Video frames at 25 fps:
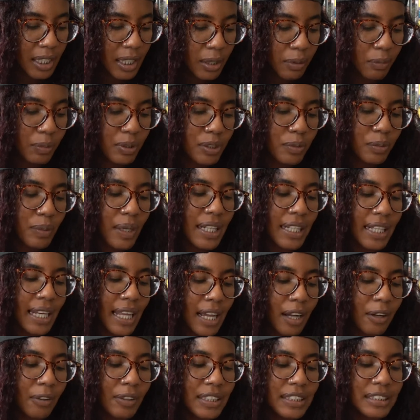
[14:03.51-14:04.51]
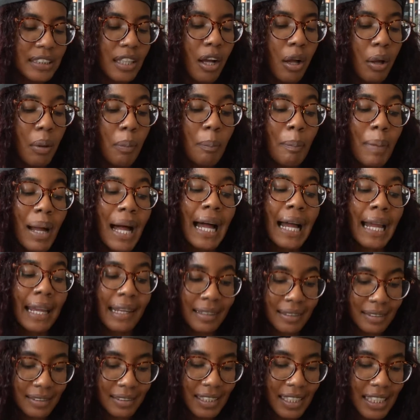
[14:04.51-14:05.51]
which right now is all
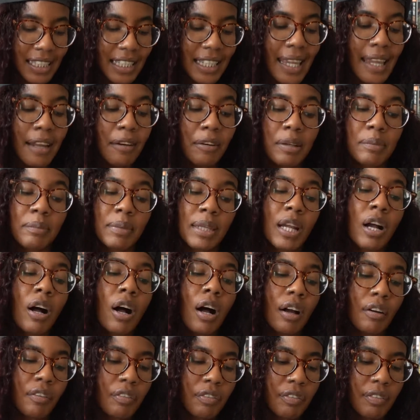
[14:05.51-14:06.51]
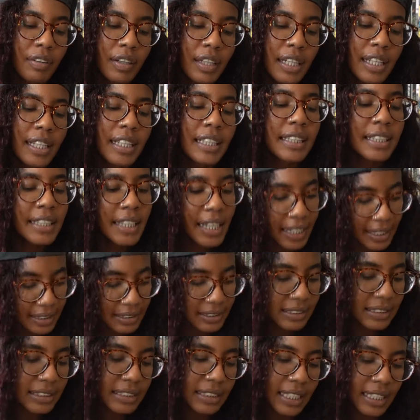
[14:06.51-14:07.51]
mine, carry me off.
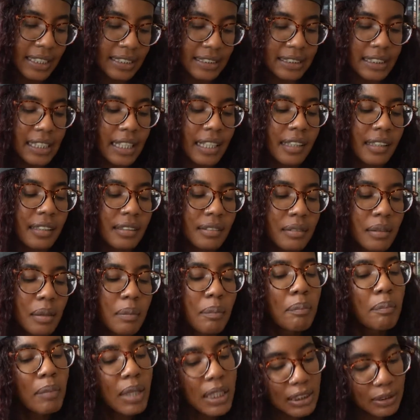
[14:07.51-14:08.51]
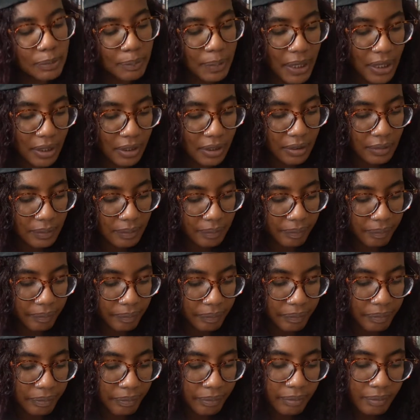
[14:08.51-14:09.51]
Yes, I say, much better.
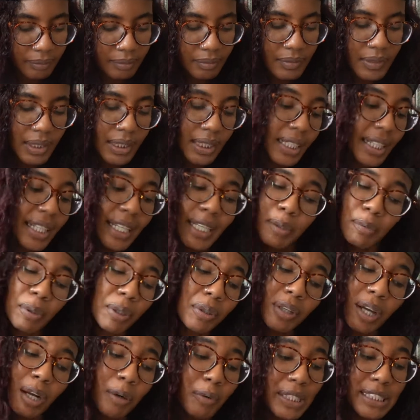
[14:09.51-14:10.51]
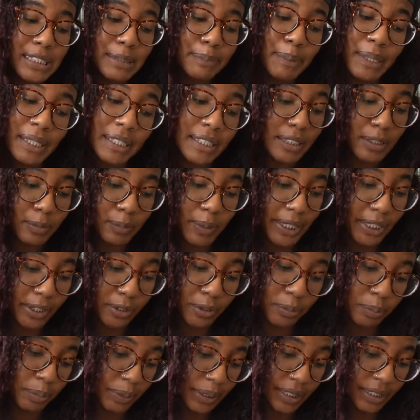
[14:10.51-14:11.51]
It won't always be this way,
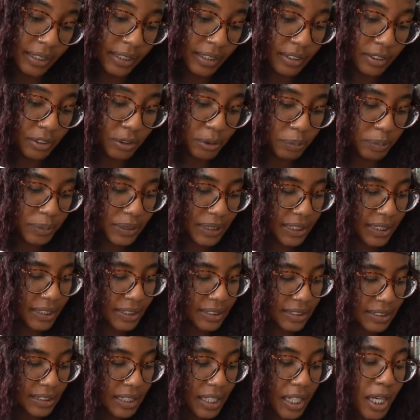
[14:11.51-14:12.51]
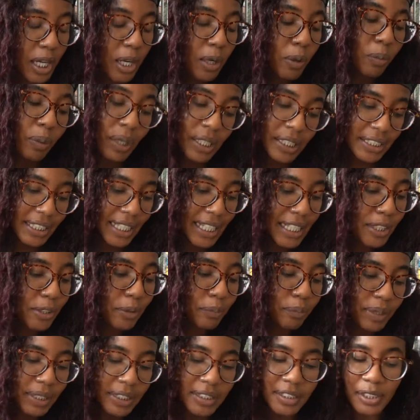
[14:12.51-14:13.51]
Coopy, Jupe says. One day
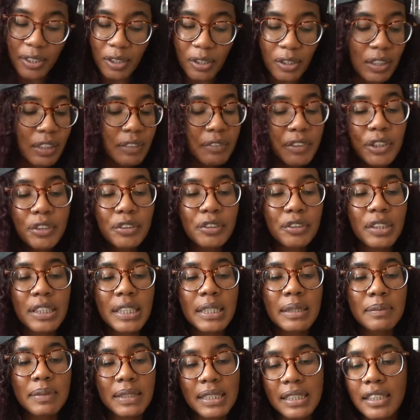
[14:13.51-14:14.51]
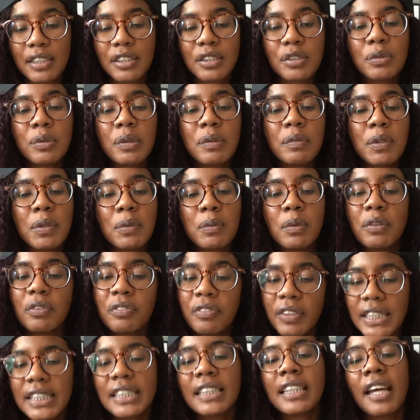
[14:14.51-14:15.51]
you'll meet the girl of your dreams and the two of you will
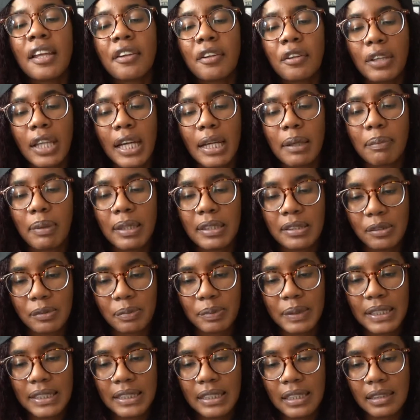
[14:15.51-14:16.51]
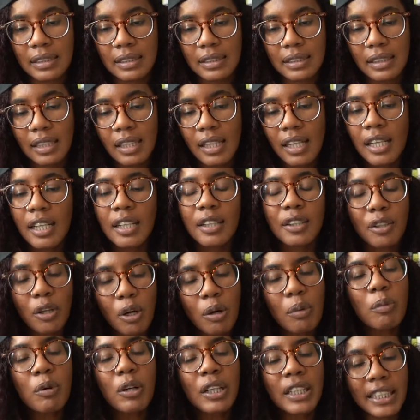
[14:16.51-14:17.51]
fit together like puzzle pieces.
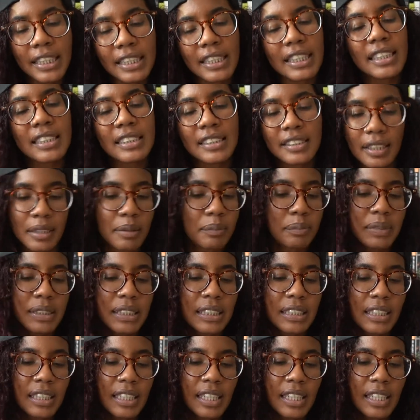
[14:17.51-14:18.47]
No more getting dumped.